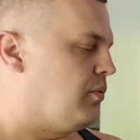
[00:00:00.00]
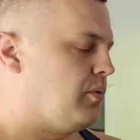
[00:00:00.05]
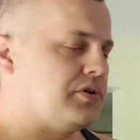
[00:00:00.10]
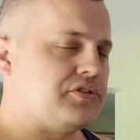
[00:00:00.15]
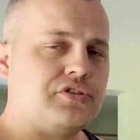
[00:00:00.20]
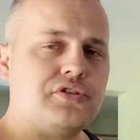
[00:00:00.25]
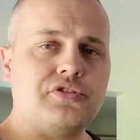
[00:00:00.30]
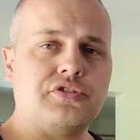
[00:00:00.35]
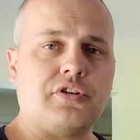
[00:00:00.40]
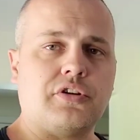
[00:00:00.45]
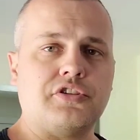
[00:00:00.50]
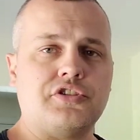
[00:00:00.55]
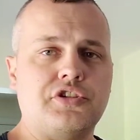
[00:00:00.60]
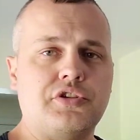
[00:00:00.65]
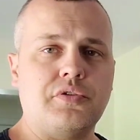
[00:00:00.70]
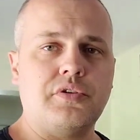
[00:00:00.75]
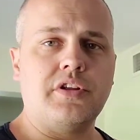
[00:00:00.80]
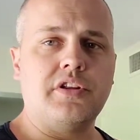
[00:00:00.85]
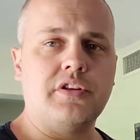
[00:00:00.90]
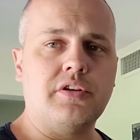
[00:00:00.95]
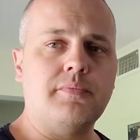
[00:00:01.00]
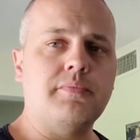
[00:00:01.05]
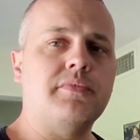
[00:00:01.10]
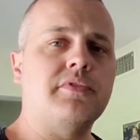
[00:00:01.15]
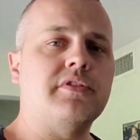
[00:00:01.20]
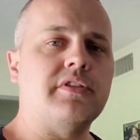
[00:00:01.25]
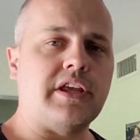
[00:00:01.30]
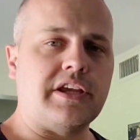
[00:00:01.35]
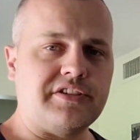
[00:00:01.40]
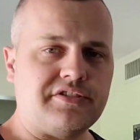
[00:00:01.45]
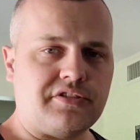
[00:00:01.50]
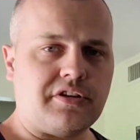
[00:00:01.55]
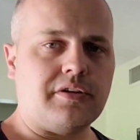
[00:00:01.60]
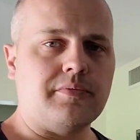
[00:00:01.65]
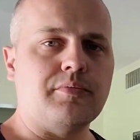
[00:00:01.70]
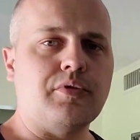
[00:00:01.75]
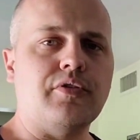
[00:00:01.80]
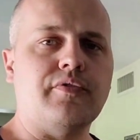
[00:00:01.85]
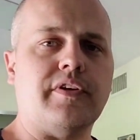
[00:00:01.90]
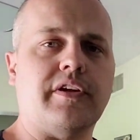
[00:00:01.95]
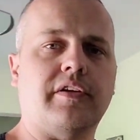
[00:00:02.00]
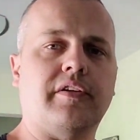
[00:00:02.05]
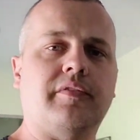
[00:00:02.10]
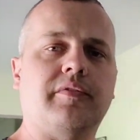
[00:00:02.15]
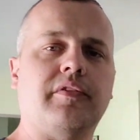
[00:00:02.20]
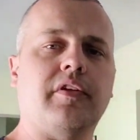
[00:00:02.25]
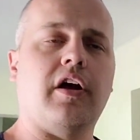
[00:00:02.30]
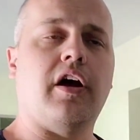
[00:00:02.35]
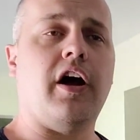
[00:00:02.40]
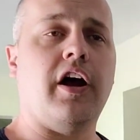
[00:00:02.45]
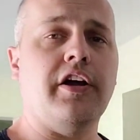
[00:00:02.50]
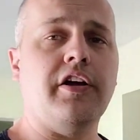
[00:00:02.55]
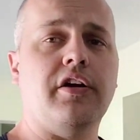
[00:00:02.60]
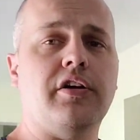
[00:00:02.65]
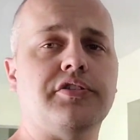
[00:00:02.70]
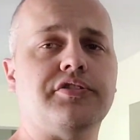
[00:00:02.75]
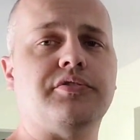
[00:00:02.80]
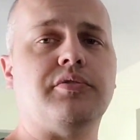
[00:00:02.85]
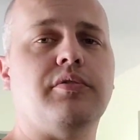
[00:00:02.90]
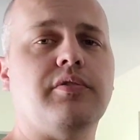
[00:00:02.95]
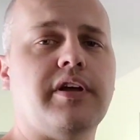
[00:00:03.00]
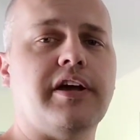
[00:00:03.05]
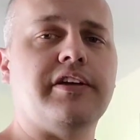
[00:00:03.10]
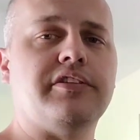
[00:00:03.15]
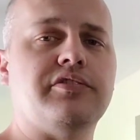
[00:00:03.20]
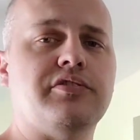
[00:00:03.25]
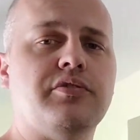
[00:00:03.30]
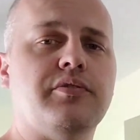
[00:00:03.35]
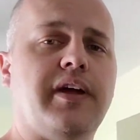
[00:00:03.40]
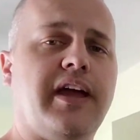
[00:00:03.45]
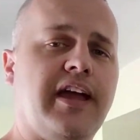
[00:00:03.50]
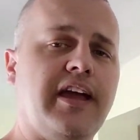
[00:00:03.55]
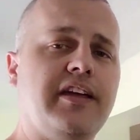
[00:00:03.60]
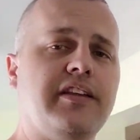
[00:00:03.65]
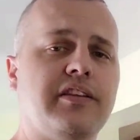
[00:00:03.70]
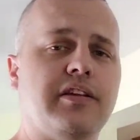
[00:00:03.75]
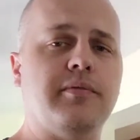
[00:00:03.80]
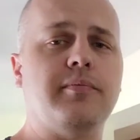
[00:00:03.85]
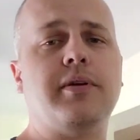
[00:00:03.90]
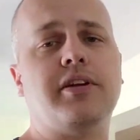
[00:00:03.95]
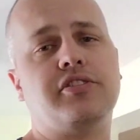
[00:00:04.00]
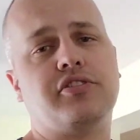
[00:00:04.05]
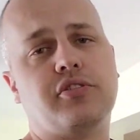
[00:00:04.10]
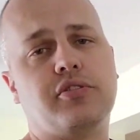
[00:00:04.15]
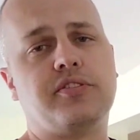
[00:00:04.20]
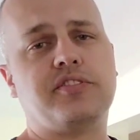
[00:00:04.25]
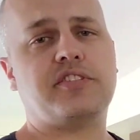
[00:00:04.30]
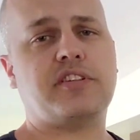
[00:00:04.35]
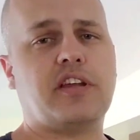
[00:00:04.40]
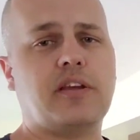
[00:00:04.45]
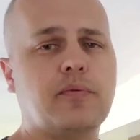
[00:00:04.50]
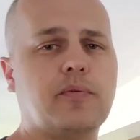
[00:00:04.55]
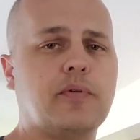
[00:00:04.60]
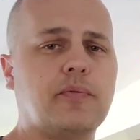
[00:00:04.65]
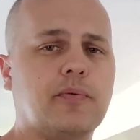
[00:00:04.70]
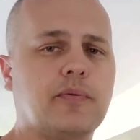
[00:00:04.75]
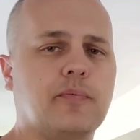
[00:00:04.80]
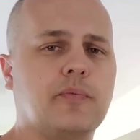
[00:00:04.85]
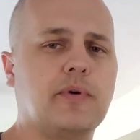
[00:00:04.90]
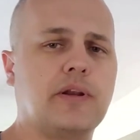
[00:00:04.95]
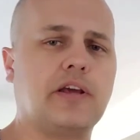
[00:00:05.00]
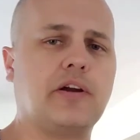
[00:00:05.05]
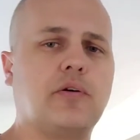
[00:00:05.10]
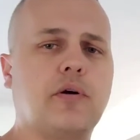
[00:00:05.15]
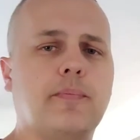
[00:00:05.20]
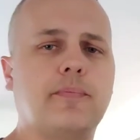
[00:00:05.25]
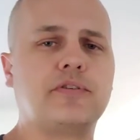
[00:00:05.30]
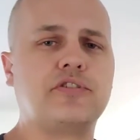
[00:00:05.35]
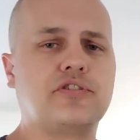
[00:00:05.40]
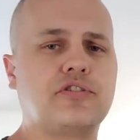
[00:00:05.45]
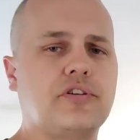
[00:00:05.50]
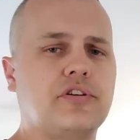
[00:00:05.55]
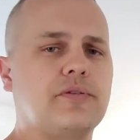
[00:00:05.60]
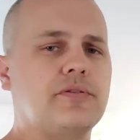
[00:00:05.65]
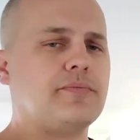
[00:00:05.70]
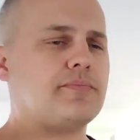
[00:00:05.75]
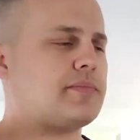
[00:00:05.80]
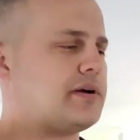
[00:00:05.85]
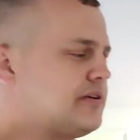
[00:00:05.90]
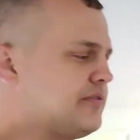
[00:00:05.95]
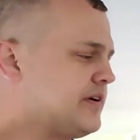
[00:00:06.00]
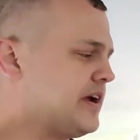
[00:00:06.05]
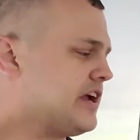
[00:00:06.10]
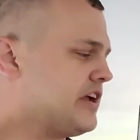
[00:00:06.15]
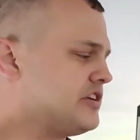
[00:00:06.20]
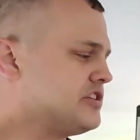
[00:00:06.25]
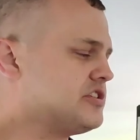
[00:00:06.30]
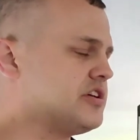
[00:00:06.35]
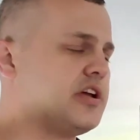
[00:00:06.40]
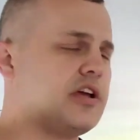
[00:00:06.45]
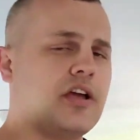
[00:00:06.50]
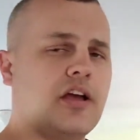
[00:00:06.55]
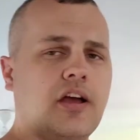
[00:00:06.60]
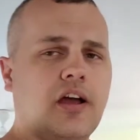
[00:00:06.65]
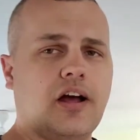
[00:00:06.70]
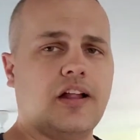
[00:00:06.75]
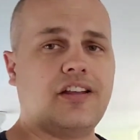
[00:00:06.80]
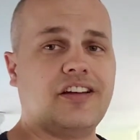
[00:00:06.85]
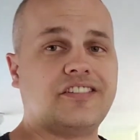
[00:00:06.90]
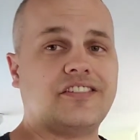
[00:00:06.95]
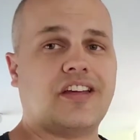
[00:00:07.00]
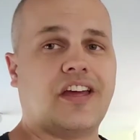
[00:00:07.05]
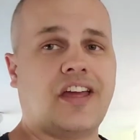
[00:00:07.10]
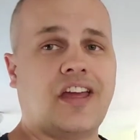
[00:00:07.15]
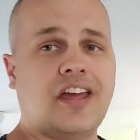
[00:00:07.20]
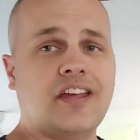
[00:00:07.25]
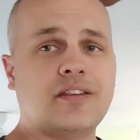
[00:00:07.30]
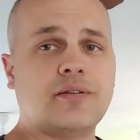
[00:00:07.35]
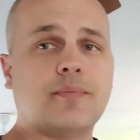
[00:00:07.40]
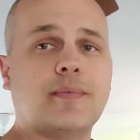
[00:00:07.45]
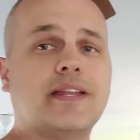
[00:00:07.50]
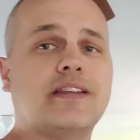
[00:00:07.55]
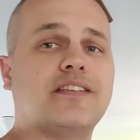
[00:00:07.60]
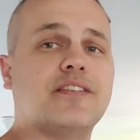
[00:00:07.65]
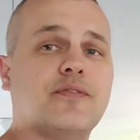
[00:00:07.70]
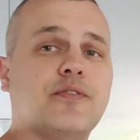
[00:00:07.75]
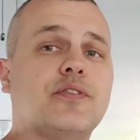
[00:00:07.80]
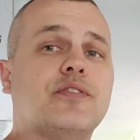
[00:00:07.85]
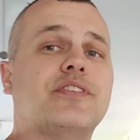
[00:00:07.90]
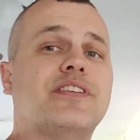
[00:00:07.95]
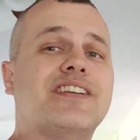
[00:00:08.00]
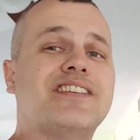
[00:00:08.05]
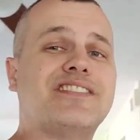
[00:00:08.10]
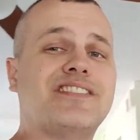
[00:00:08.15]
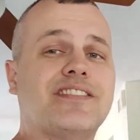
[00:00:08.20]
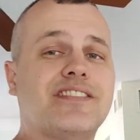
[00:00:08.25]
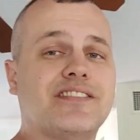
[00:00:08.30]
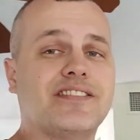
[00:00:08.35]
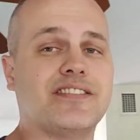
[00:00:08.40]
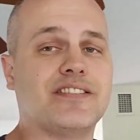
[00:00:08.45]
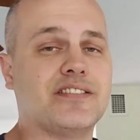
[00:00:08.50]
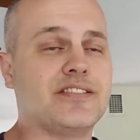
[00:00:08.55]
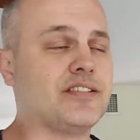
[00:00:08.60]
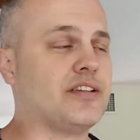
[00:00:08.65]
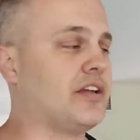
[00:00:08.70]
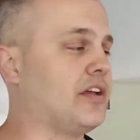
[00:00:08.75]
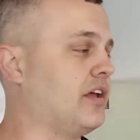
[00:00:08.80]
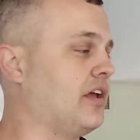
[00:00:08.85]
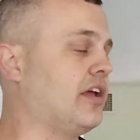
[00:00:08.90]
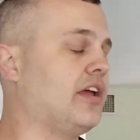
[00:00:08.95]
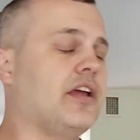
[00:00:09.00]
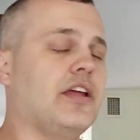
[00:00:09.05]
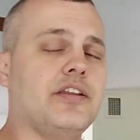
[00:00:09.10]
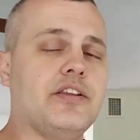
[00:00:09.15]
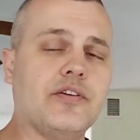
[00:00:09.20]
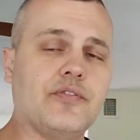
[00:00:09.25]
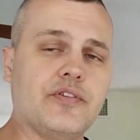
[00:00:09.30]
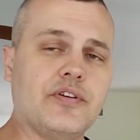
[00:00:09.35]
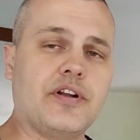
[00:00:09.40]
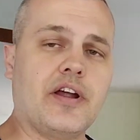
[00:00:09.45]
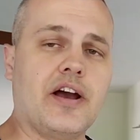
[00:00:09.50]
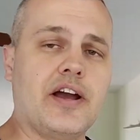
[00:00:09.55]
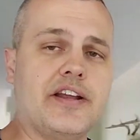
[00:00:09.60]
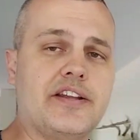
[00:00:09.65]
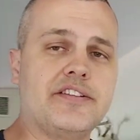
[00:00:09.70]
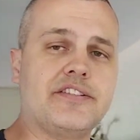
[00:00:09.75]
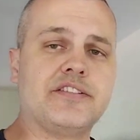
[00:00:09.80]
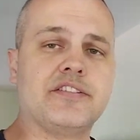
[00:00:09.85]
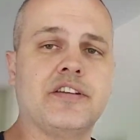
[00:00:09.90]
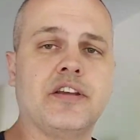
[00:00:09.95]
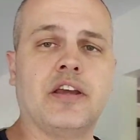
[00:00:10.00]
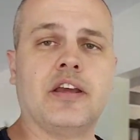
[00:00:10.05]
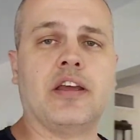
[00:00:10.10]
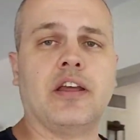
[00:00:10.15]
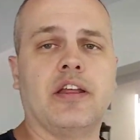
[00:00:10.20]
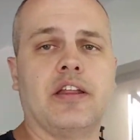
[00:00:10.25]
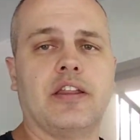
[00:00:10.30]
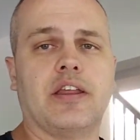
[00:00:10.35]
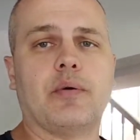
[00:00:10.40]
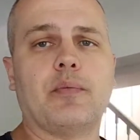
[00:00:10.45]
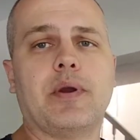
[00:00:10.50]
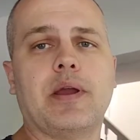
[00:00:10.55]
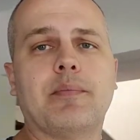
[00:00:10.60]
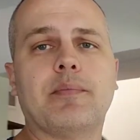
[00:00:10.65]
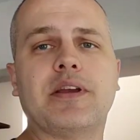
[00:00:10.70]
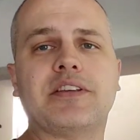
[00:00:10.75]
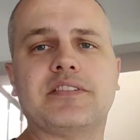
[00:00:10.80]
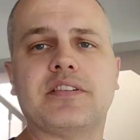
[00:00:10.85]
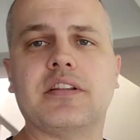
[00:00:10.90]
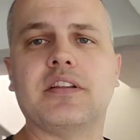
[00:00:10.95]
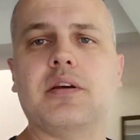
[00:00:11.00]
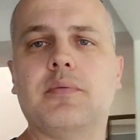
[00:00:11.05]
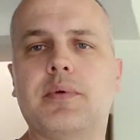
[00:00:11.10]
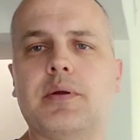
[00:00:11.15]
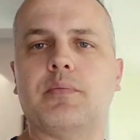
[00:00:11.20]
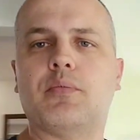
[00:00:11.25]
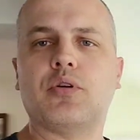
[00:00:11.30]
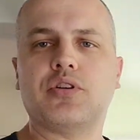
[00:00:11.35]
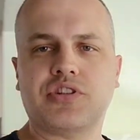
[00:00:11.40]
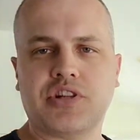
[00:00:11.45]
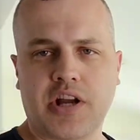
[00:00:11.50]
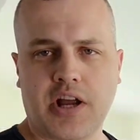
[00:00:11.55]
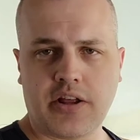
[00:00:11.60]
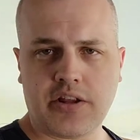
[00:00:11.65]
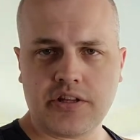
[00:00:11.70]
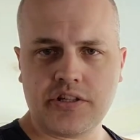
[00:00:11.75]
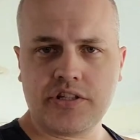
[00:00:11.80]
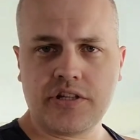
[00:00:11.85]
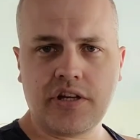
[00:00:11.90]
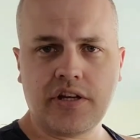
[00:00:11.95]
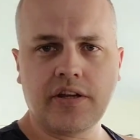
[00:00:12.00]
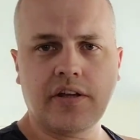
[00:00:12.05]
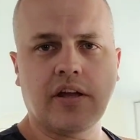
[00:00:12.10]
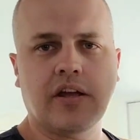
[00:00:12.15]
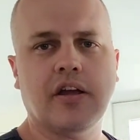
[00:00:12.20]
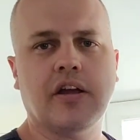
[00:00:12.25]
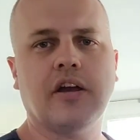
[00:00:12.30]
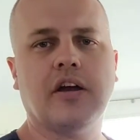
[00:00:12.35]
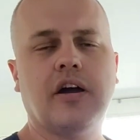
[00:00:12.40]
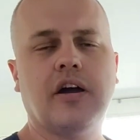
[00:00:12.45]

Once you start shooting them, they start moving. I also like to hang them, as you'll see when I go up and show you my range. I like to hang them at different distances, different heights. That way it makes it a little bit more challenging.